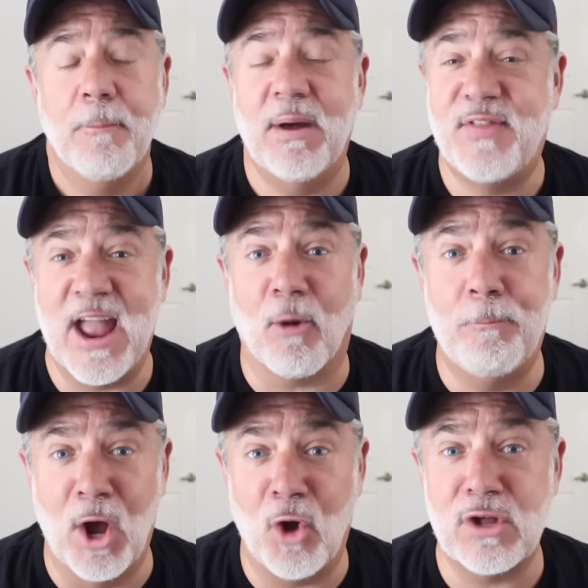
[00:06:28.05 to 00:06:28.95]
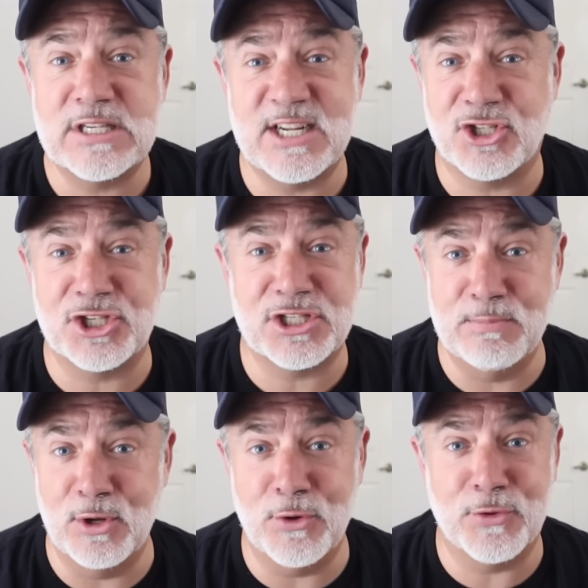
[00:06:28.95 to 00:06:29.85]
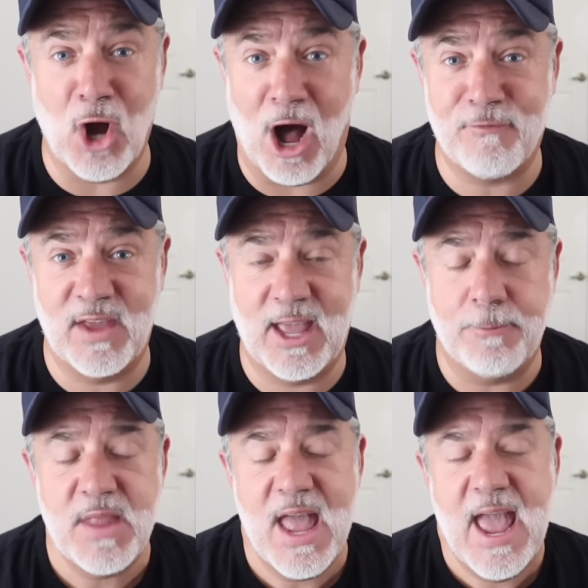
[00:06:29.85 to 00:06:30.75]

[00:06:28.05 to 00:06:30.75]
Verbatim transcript: But they are both such a smooth coffee,